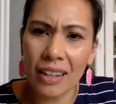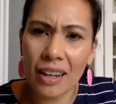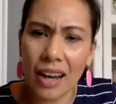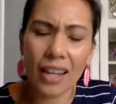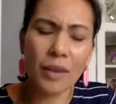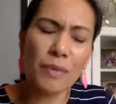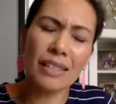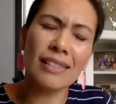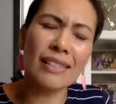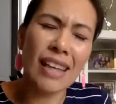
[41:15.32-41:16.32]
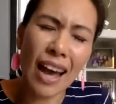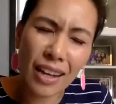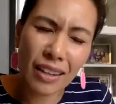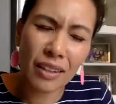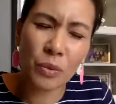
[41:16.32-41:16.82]
I am
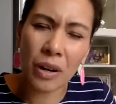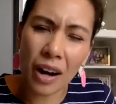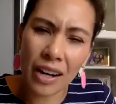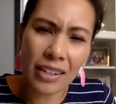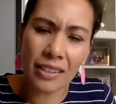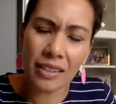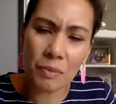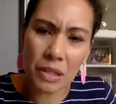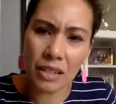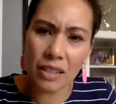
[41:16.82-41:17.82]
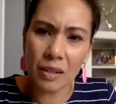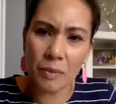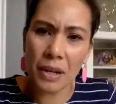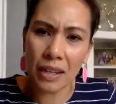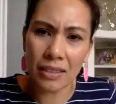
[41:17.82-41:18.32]
exactly where I need to be in a
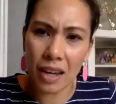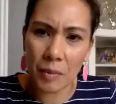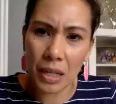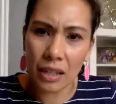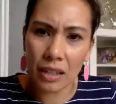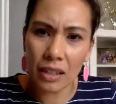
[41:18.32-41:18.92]
pandemic.